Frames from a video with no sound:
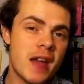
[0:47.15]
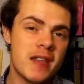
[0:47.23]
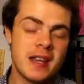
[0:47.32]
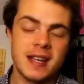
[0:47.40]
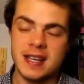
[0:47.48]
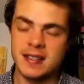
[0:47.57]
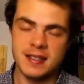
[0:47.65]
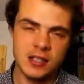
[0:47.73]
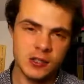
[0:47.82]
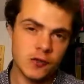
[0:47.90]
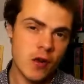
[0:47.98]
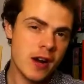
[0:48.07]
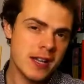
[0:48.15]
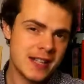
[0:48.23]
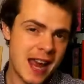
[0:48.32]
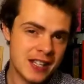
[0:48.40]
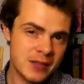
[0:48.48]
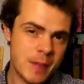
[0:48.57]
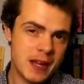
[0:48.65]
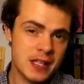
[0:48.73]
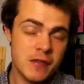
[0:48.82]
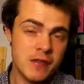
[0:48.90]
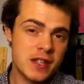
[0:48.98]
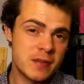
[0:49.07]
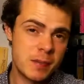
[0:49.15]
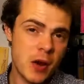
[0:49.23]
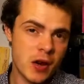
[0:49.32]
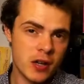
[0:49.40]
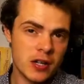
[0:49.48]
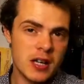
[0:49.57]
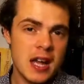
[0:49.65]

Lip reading: think is the strongest aspect of this book,